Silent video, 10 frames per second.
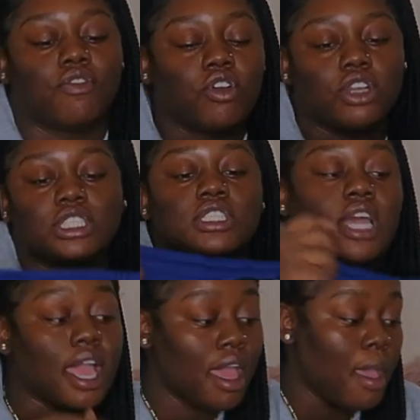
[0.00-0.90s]
Of course it's
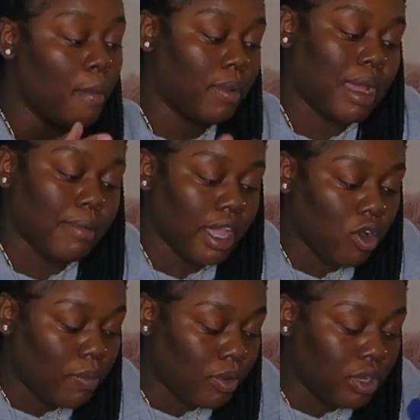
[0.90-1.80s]
not. But I might
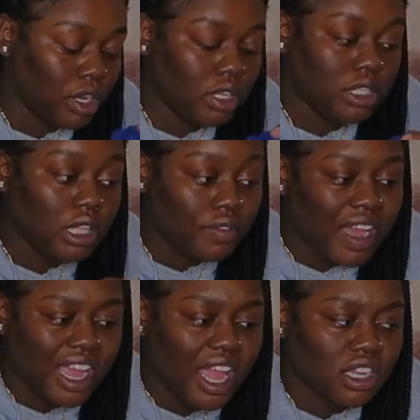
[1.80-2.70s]
go up on there and see if
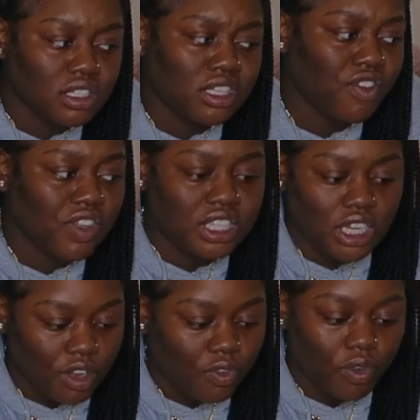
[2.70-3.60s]
I can actually see if it's a
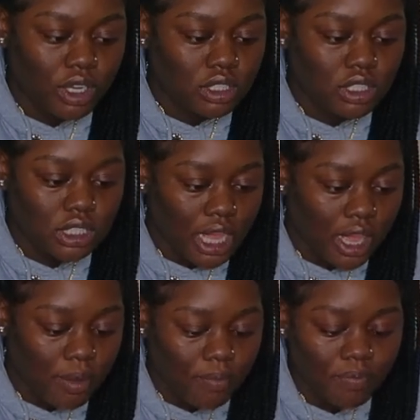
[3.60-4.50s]
different
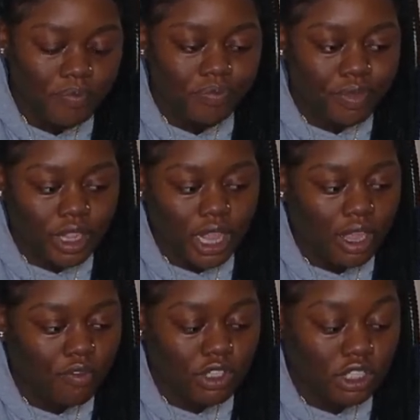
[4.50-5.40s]
set.
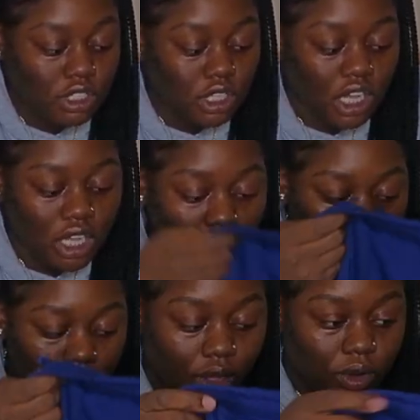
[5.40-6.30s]
Like if it's a
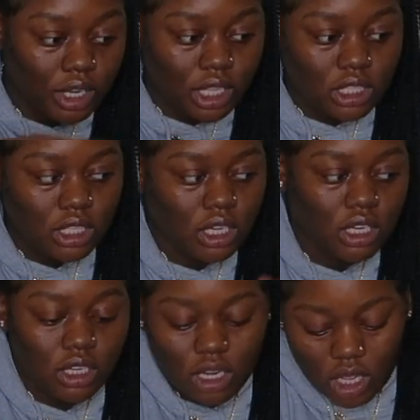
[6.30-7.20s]
hoodie go to these
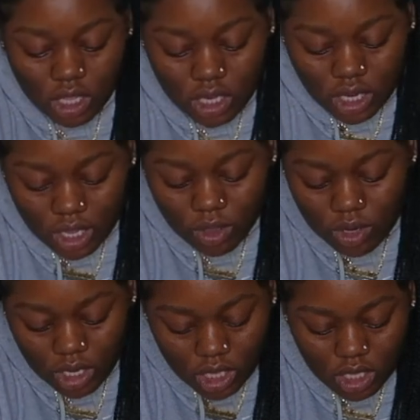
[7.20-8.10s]
and a hoodie that
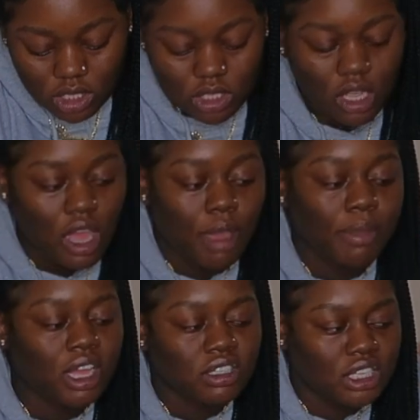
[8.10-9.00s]
go to these. I
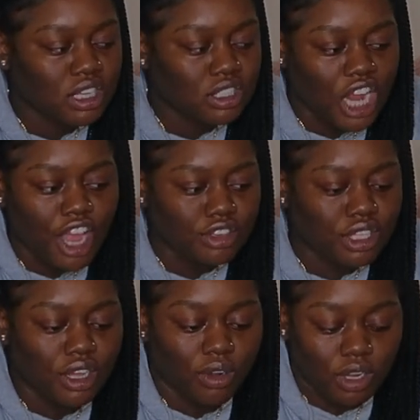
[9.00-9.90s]
mean a joggers
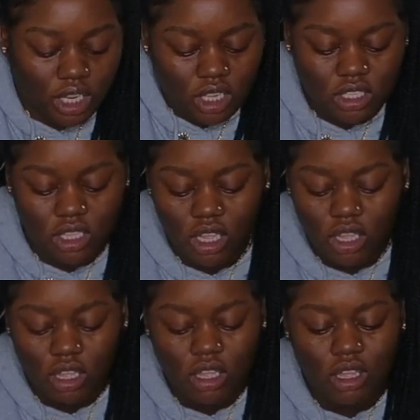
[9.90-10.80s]
that go to these.
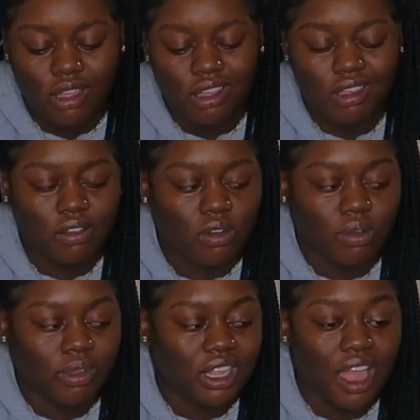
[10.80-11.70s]

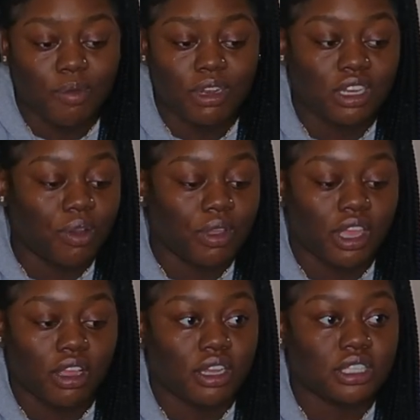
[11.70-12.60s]
Or really, I really don't
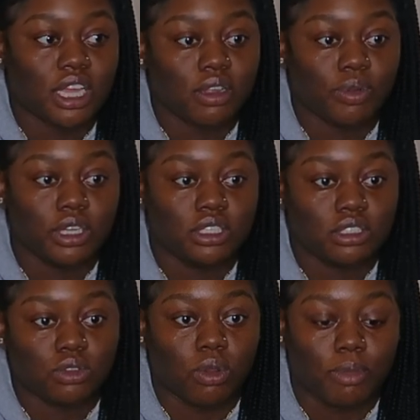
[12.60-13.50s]
care because I could really
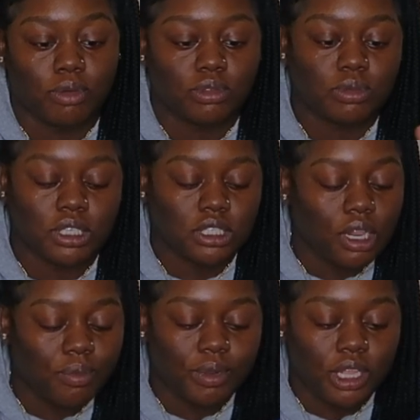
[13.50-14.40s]
just throw them on with some jeans.
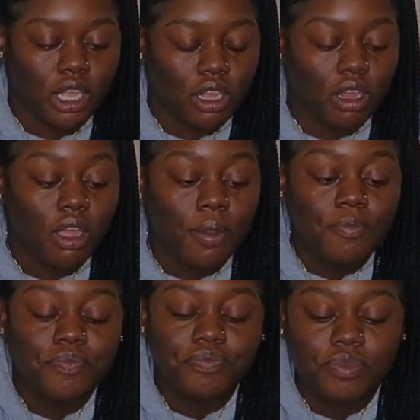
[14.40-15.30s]
I don't really care.
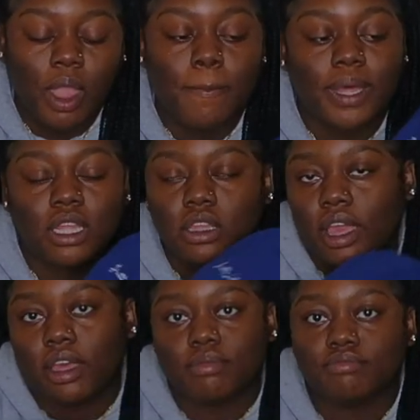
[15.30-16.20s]
But
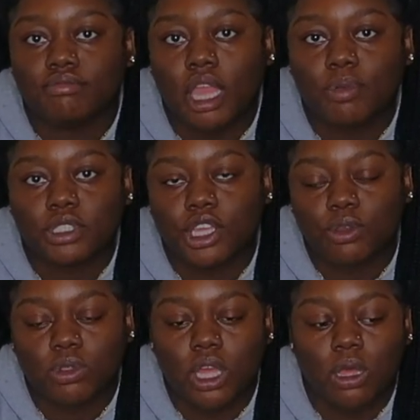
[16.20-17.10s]
yeah, they was
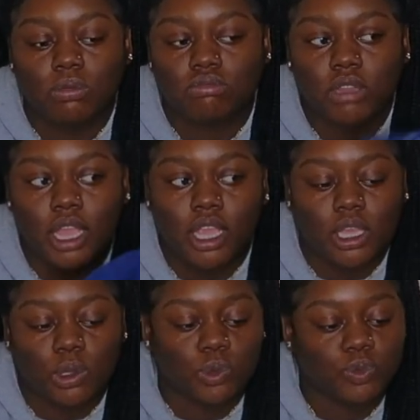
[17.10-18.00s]
cute though. They
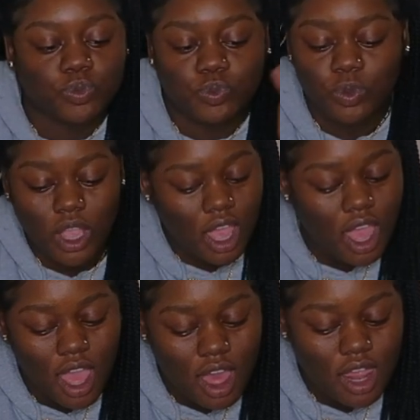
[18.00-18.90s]
cute.
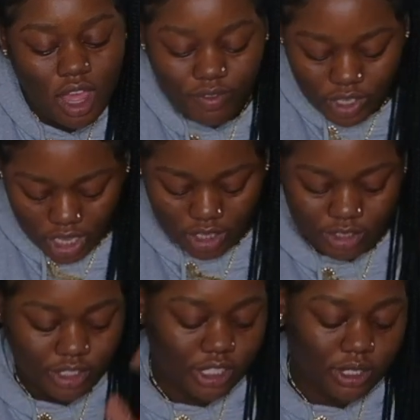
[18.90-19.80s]
Love the
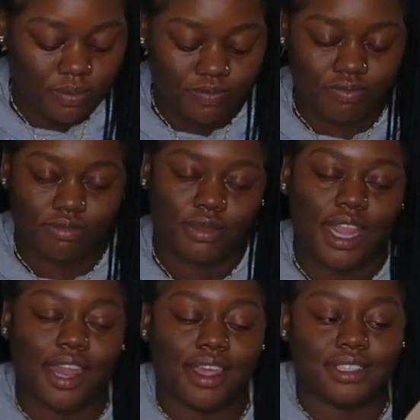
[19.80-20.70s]
colors.
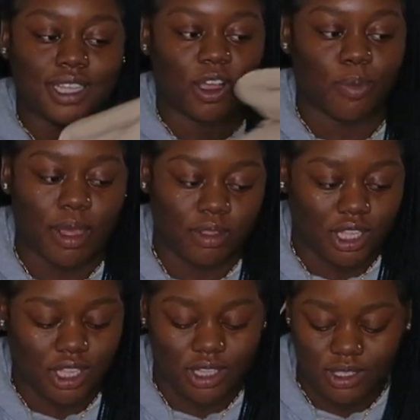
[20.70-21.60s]
Now let's talk about
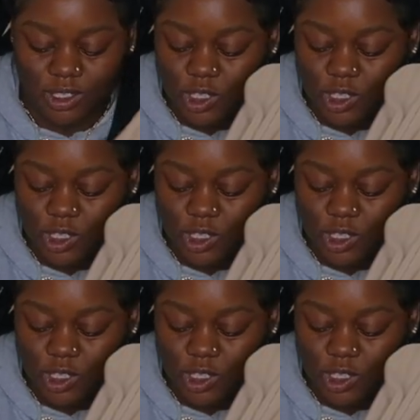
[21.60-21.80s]
these.